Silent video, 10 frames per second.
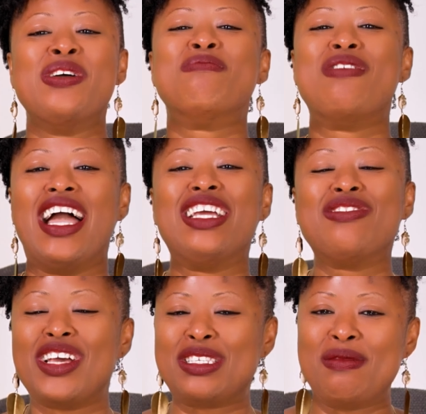my
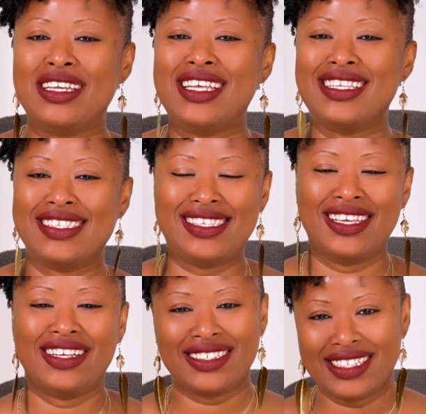investment in
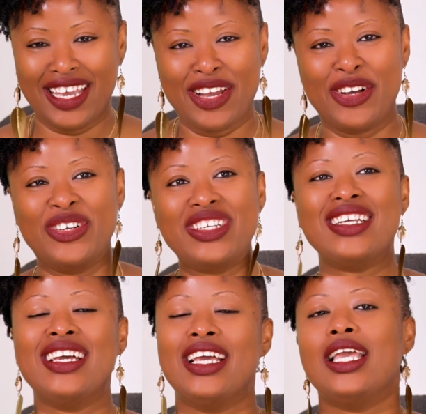Sierra
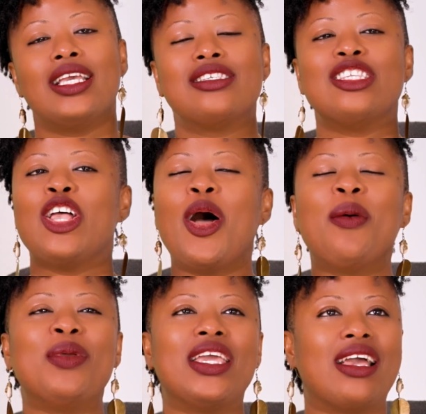Leone is
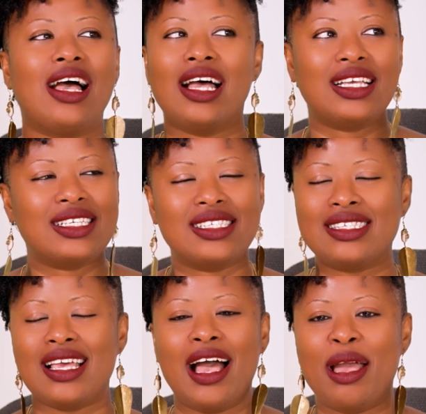not
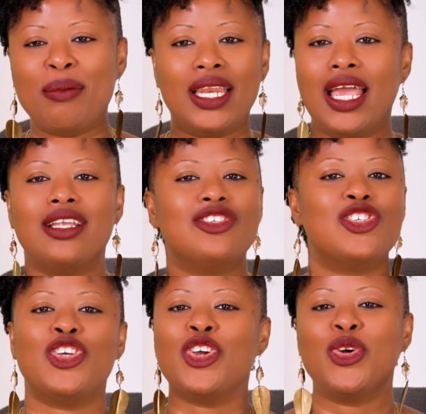because I'm an
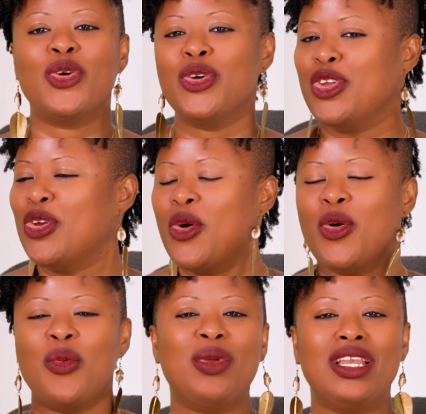
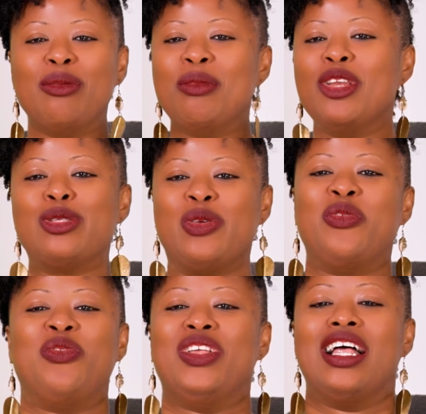NGO, me not so
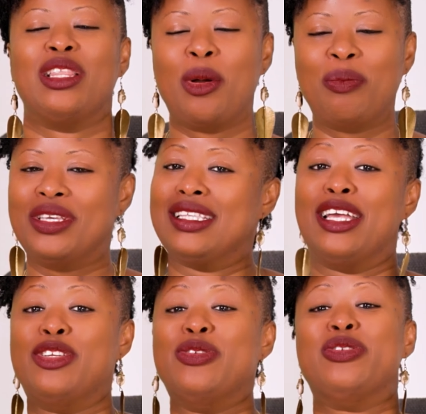philanthropist.
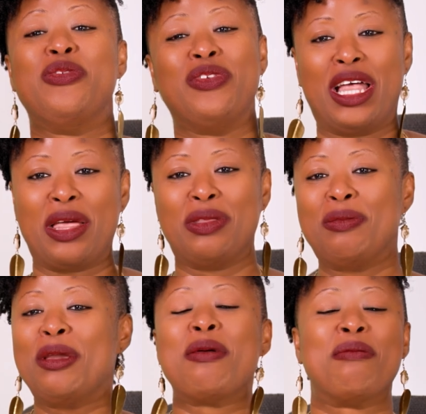I do
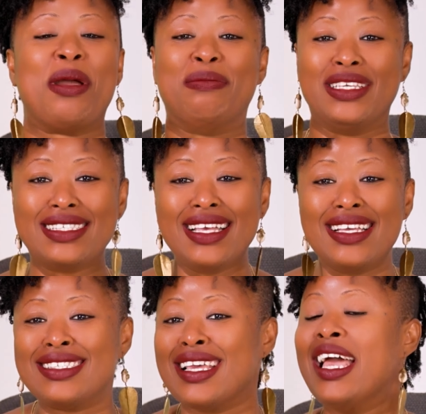philanthropy, but my
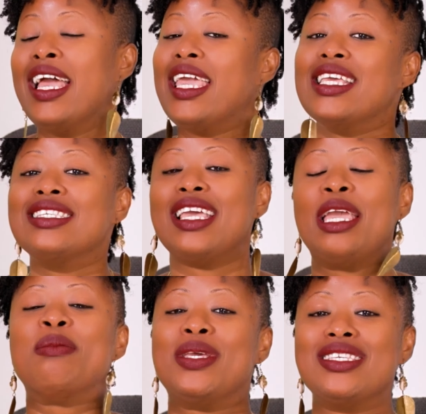business is
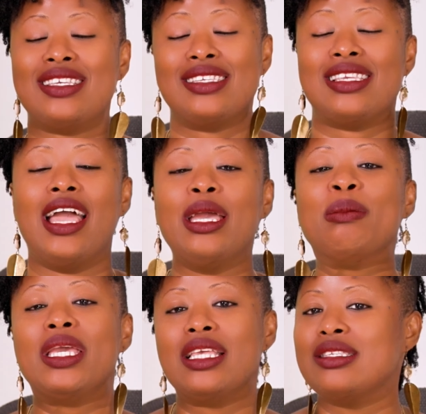a business. I
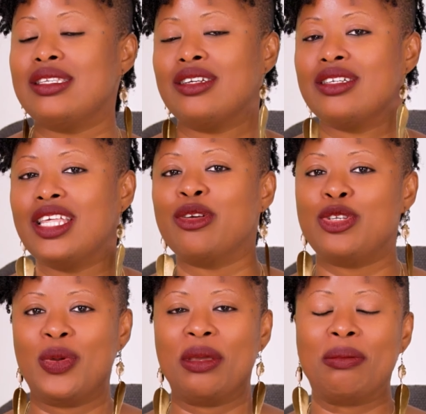am in Sierra Leone
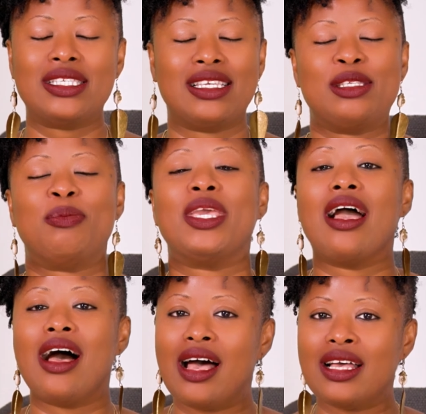doing business
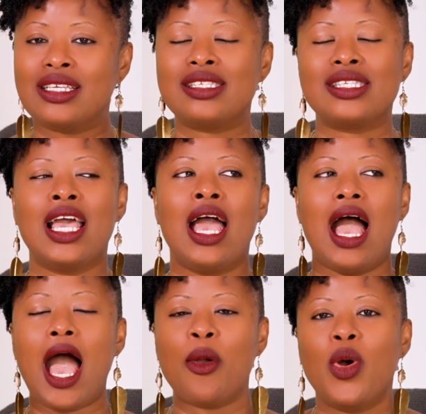because
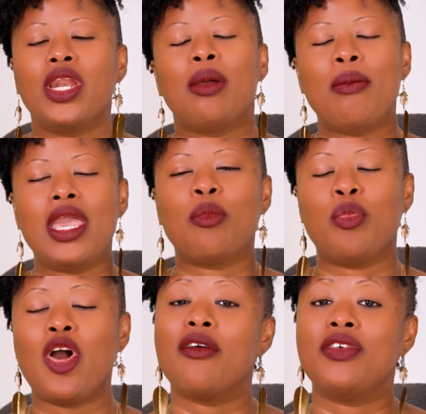I want to make
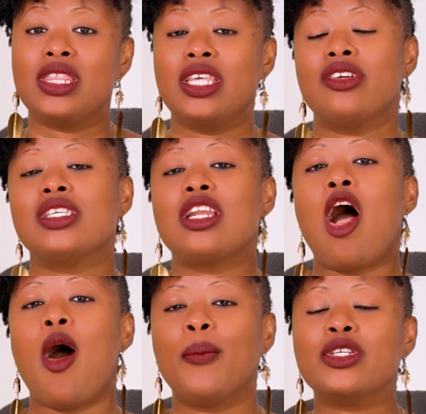profit. There's an
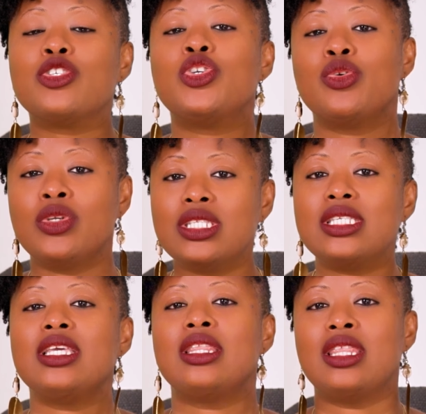
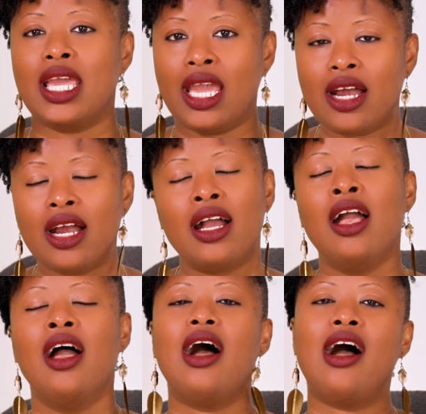opportunity there.
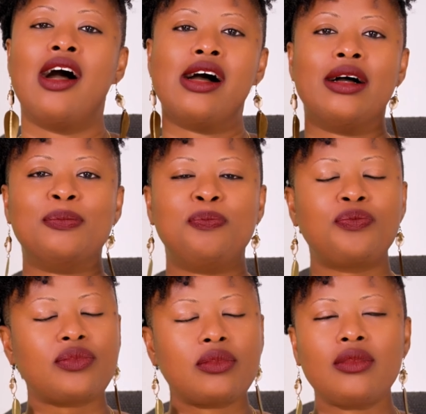And
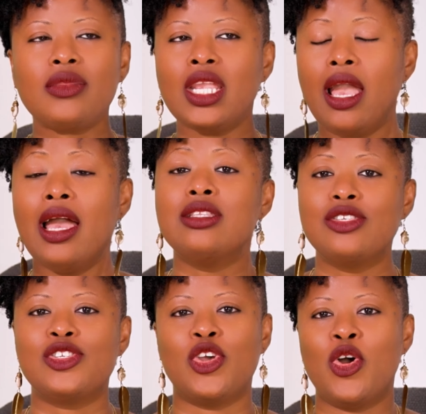
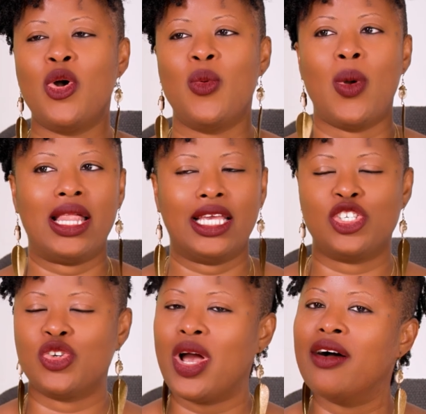so while I
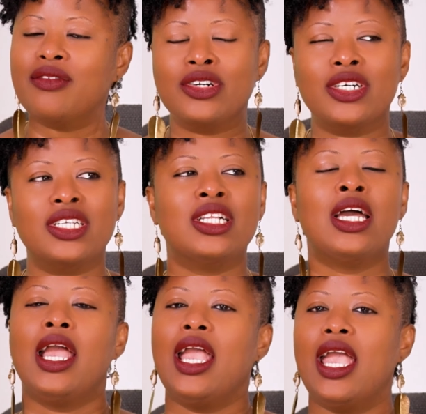travel
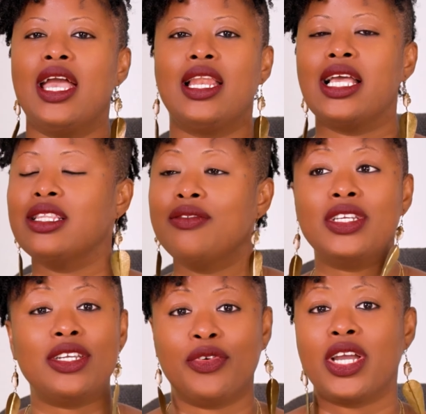and I live
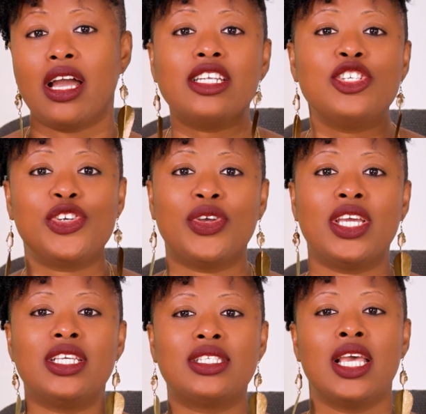in different
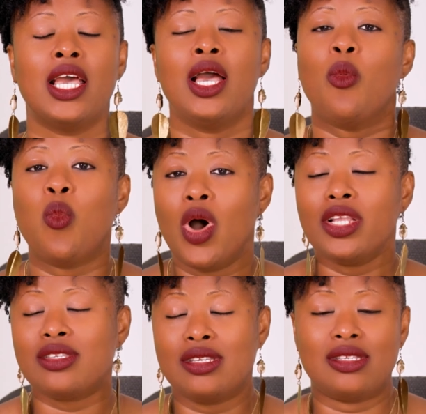countries,
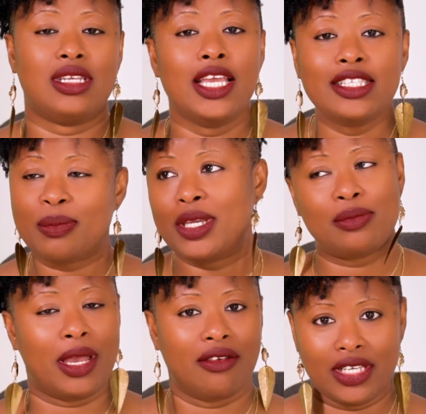what sustains me
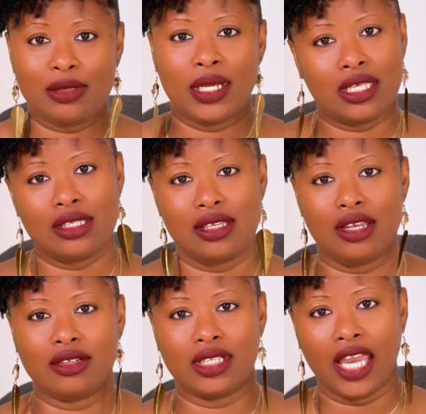is my investment in
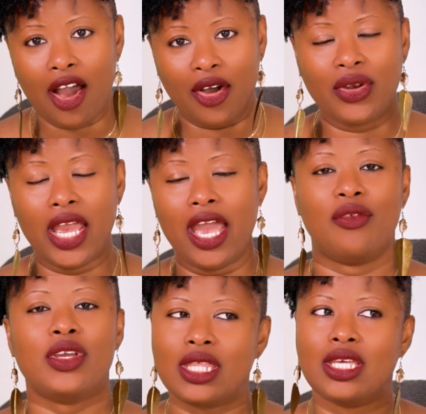Sierra Leone.
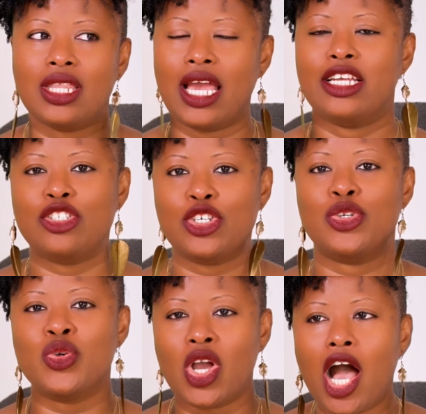Everything that I
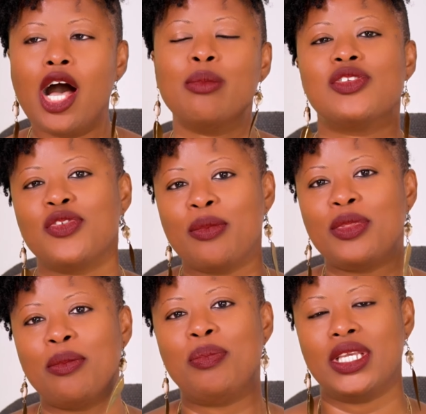do comes from
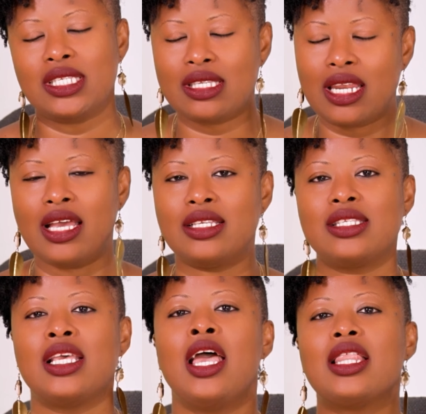the
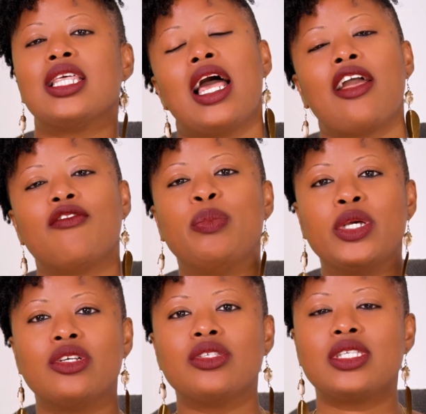business that I've
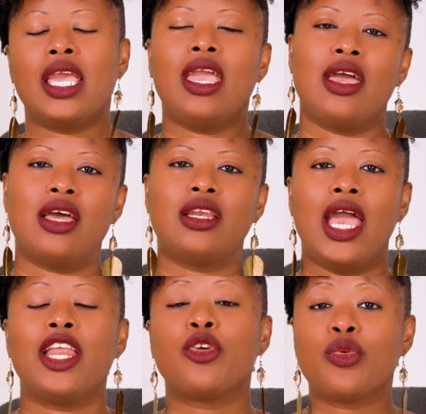built and
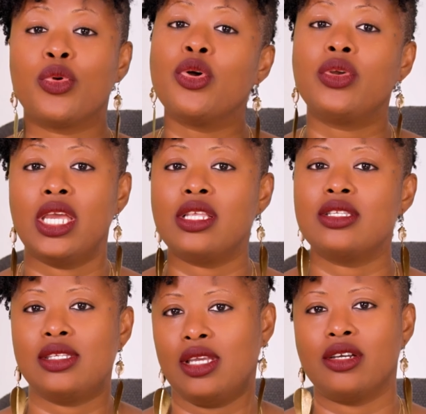grown in
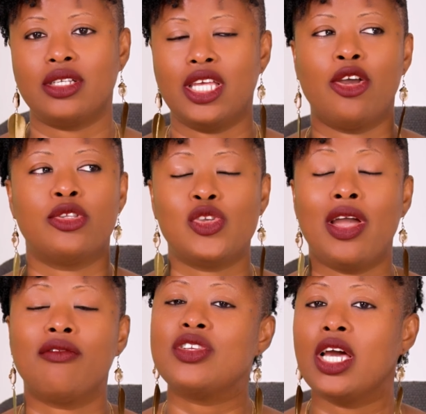Sierra Leone. So
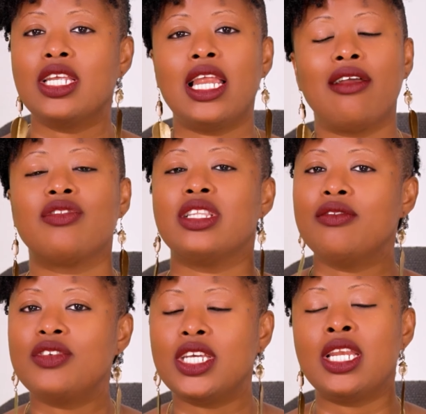I've done it, I've
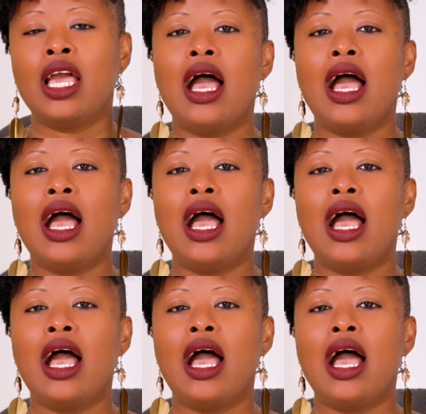lived it.